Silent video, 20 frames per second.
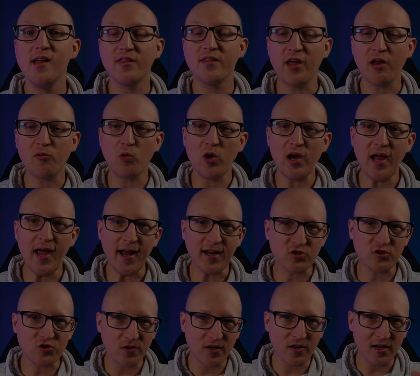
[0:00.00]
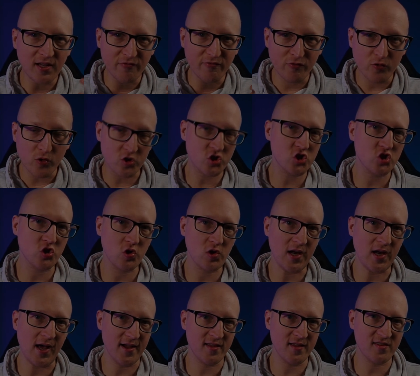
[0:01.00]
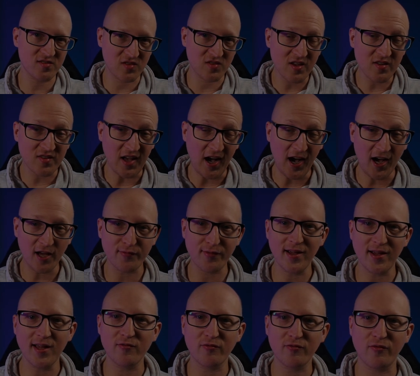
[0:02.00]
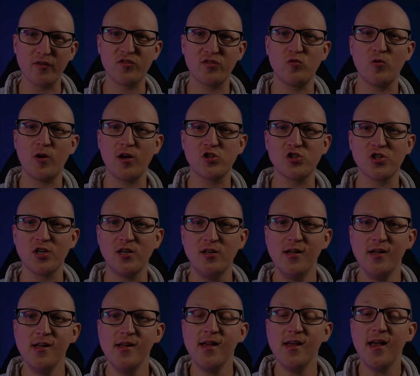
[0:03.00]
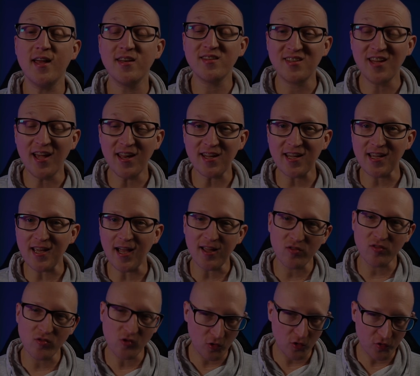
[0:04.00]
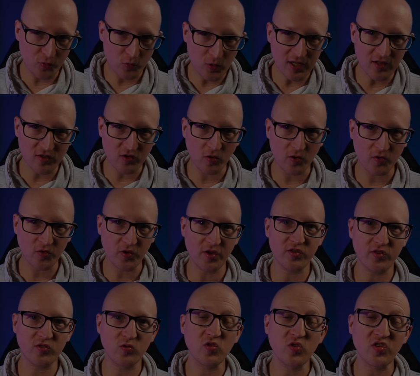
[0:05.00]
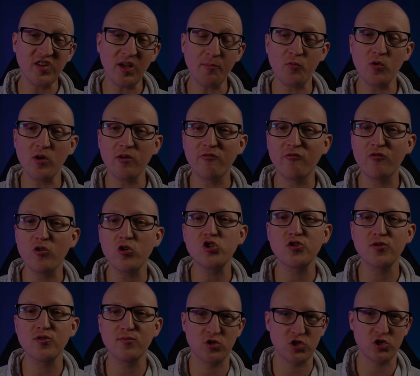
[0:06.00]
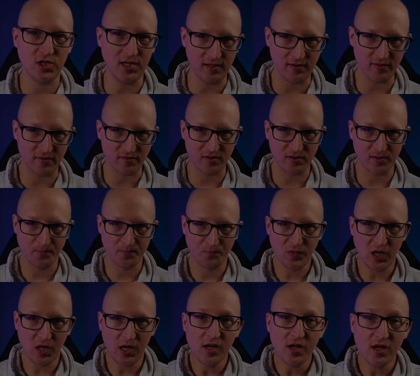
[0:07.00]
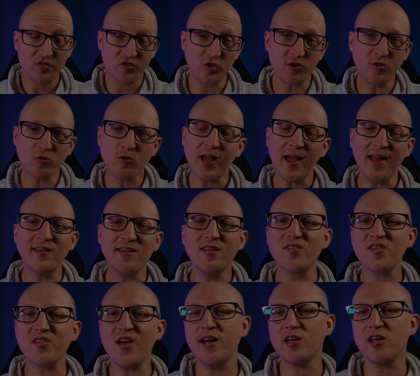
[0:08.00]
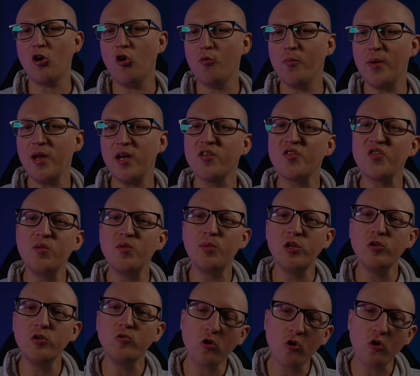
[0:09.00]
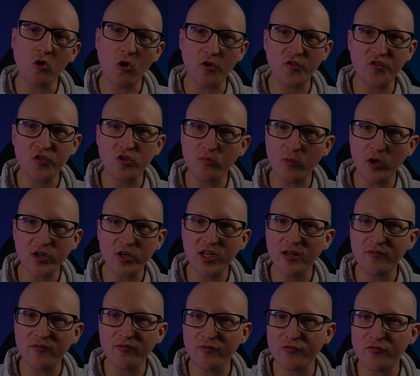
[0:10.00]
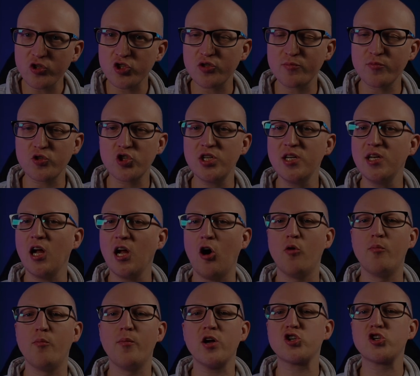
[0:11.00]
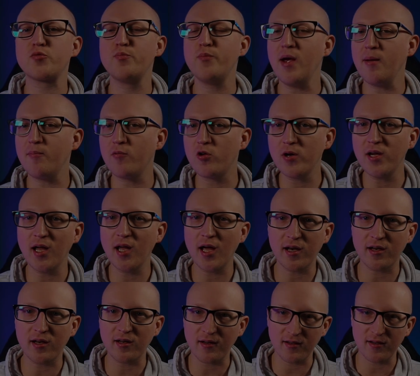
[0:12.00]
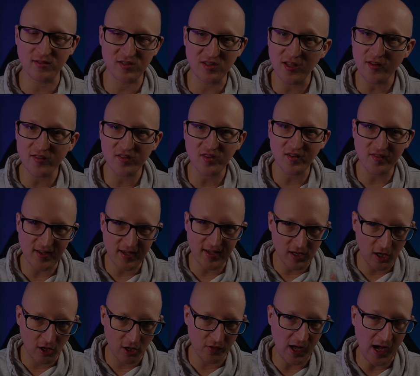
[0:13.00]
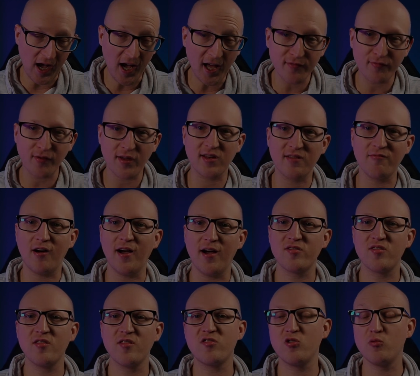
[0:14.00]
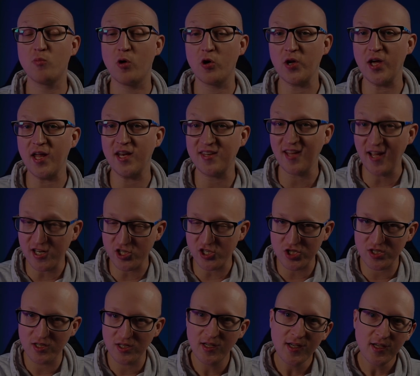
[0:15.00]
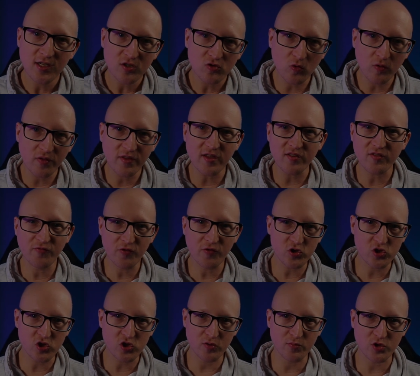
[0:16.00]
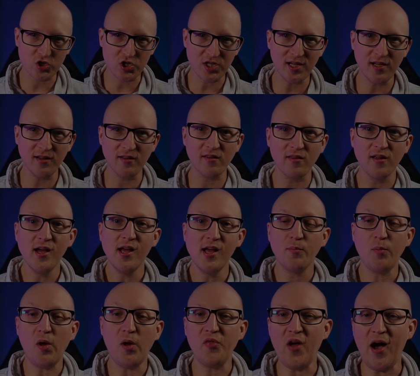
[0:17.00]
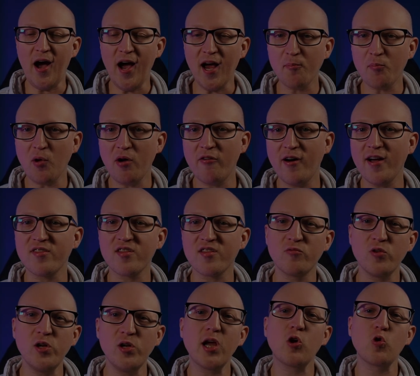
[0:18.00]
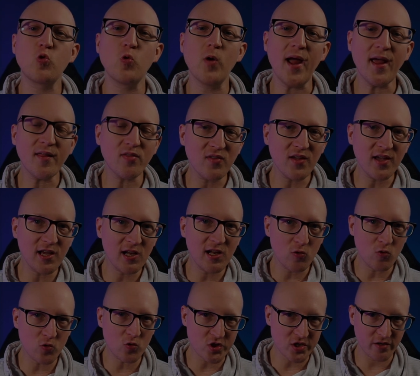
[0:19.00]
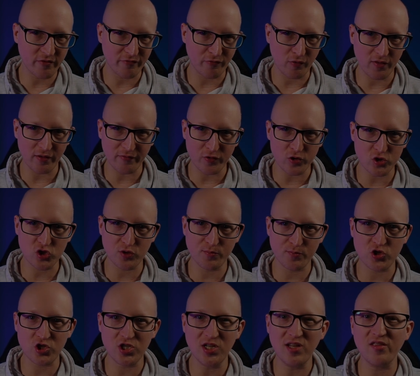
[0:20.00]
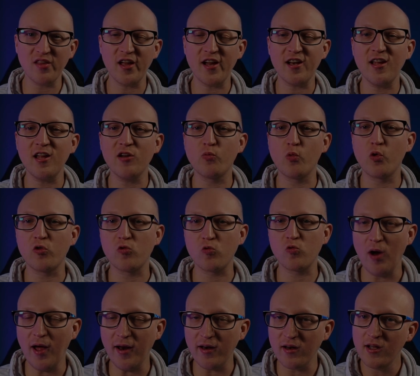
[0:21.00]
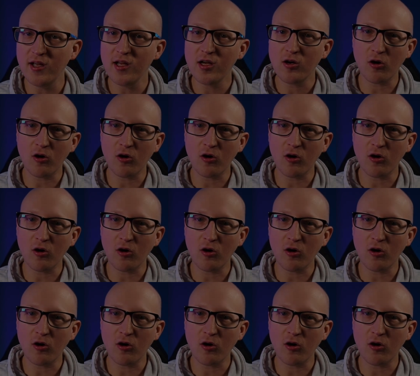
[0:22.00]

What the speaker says: that will actually virtualize this hardware infrastructure and dedicate those resources to separate virtual machines. So you can decide how many CPU cores you want to give a virtual machine, how much memory and disks and other hardware devices you want to attach to this virtual machine, but the hypervisor will create the illusion for the virtual machine that it would run